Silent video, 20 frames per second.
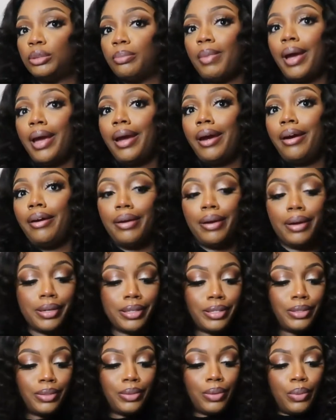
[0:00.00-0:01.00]
my hair
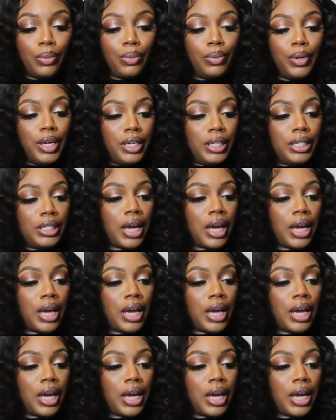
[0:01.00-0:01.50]
next week,